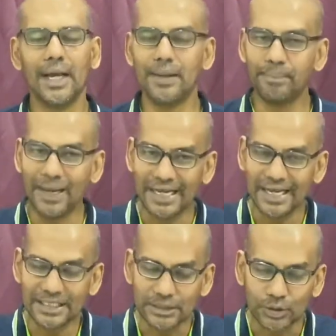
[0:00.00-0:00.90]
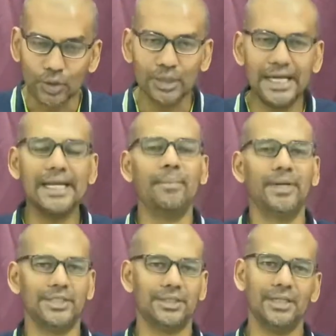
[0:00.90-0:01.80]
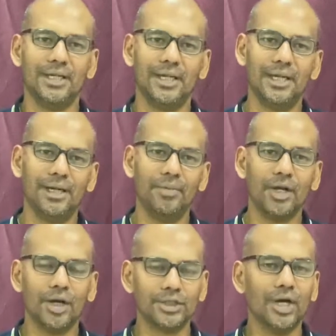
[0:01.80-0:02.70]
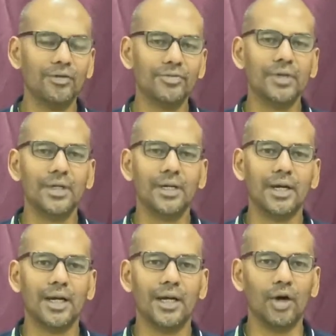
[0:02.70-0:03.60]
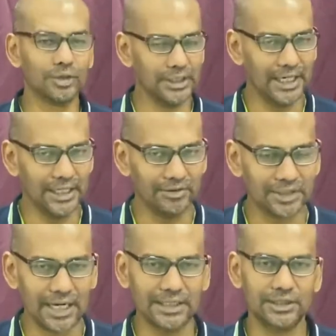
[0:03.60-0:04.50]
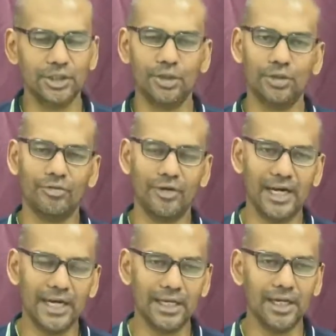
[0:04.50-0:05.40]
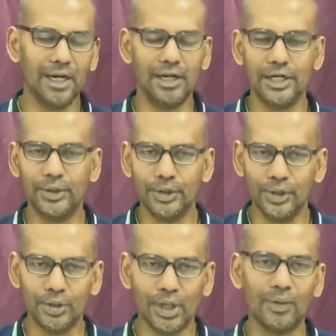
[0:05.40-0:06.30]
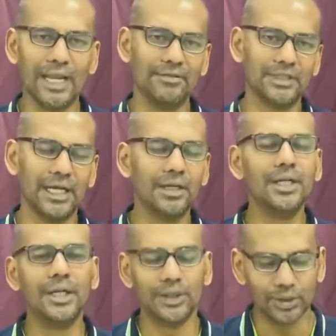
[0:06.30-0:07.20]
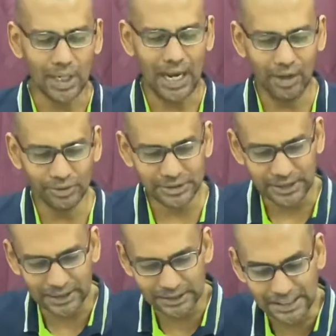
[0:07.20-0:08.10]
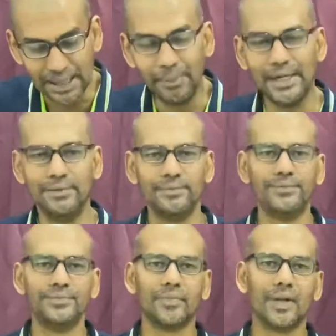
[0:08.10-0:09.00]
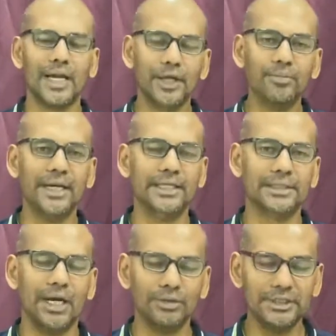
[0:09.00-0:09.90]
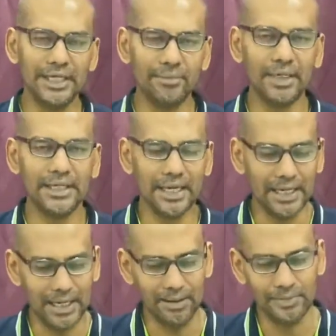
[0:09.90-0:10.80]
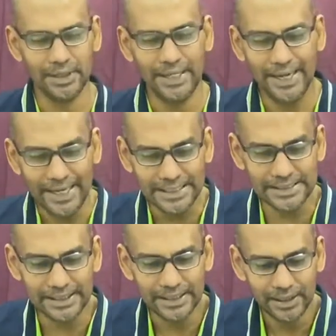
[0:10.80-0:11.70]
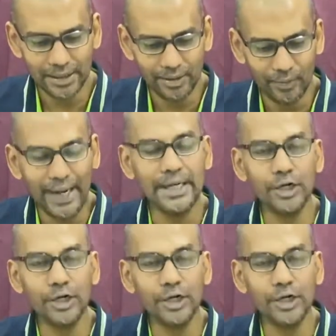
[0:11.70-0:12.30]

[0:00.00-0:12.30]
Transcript: pancreas totally damaged because of oxidative stress due to free radical due to our lifestyle. So how cinnamon, Kayu Maniez, how cinnamon can help? Easy. When you